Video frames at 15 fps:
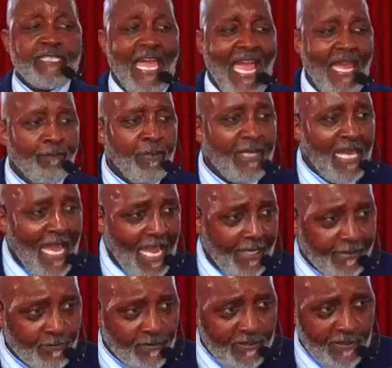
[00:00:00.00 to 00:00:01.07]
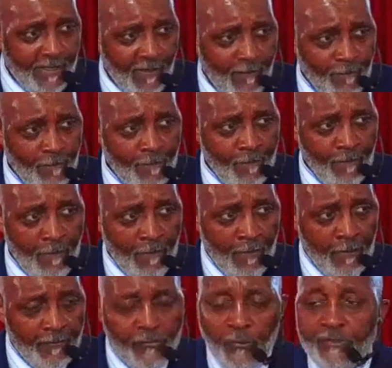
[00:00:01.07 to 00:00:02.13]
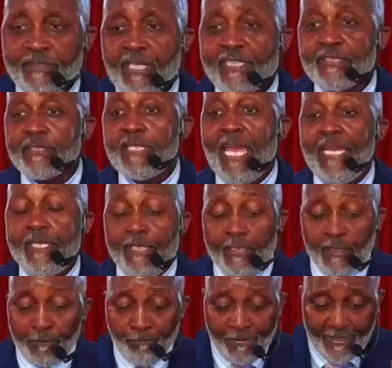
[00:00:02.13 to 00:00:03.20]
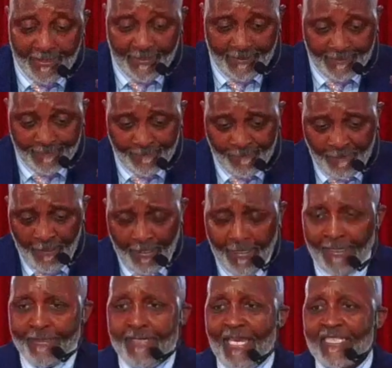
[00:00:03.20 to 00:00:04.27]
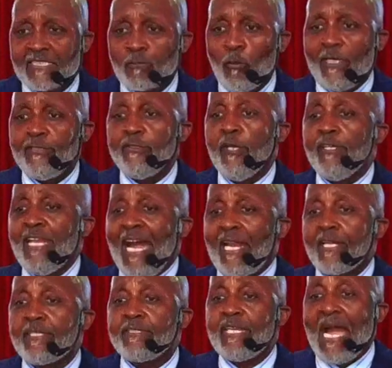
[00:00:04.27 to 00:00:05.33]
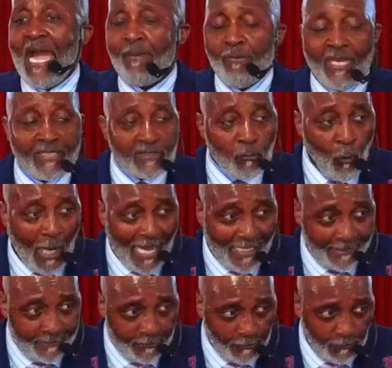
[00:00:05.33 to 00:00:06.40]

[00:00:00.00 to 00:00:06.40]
tied behind himself. You're just taking a beating. And guess what? You're not a Timex watch.